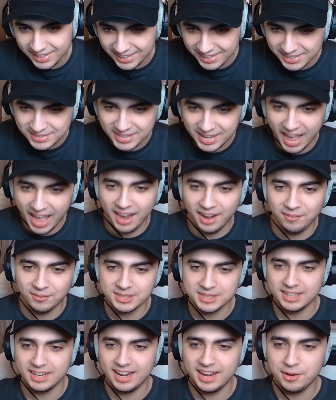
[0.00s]
his head
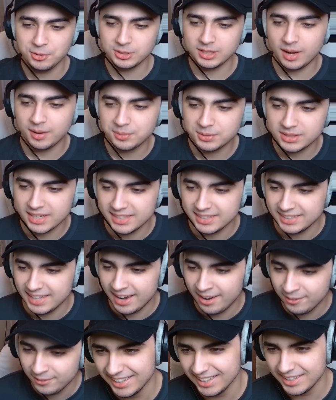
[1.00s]
was, he was upside
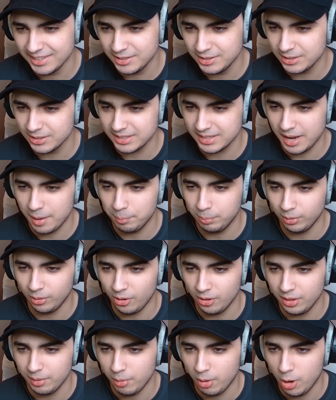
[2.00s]
down. He just got
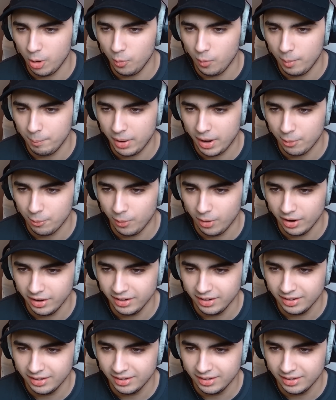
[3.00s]
blow them all one by one.